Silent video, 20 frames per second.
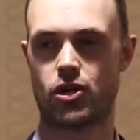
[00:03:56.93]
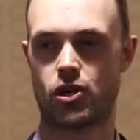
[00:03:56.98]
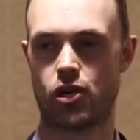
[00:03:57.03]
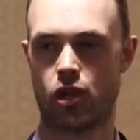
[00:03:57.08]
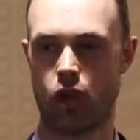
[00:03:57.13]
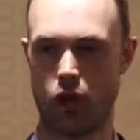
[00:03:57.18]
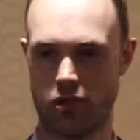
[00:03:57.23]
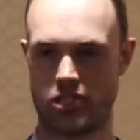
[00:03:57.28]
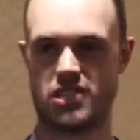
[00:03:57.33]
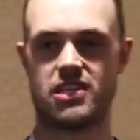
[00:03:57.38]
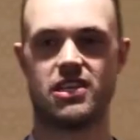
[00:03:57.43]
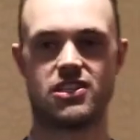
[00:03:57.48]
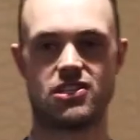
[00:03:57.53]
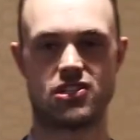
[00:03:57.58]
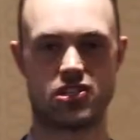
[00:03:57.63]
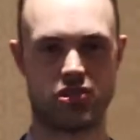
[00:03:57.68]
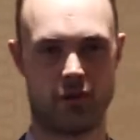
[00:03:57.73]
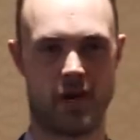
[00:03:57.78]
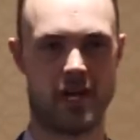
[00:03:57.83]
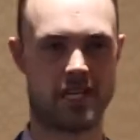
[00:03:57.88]

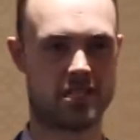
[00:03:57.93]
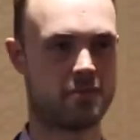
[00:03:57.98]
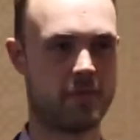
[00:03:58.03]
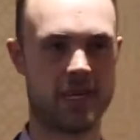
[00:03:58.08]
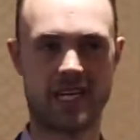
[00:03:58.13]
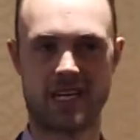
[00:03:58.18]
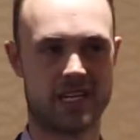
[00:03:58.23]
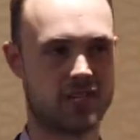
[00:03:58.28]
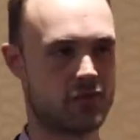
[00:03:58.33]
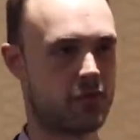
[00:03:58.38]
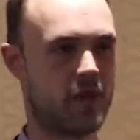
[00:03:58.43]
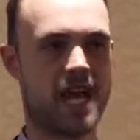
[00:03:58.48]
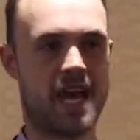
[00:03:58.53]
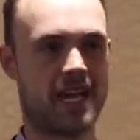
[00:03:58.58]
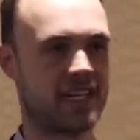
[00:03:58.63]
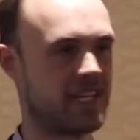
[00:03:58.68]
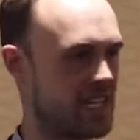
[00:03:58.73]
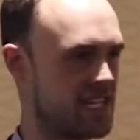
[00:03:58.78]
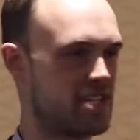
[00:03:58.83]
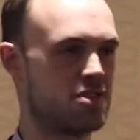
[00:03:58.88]
closest to us because we
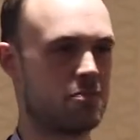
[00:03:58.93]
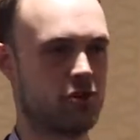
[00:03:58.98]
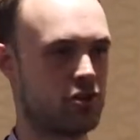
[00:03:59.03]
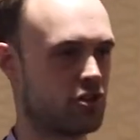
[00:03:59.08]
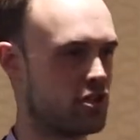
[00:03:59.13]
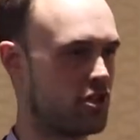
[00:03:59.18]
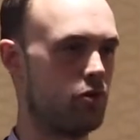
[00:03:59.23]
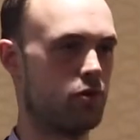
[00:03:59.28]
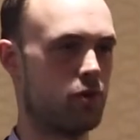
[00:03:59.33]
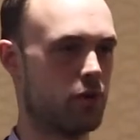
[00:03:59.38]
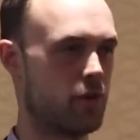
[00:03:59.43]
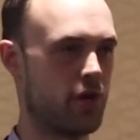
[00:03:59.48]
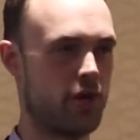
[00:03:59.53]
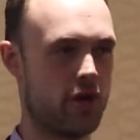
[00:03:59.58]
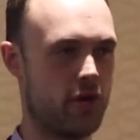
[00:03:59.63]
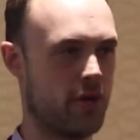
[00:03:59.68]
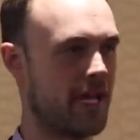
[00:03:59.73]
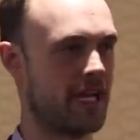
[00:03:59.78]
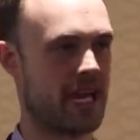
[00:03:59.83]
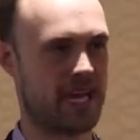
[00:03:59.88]
had customers who were
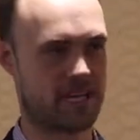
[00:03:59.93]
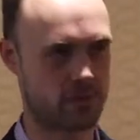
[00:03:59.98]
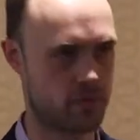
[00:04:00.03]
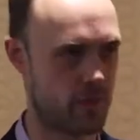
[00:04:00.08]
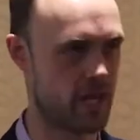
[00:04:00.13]
renewing next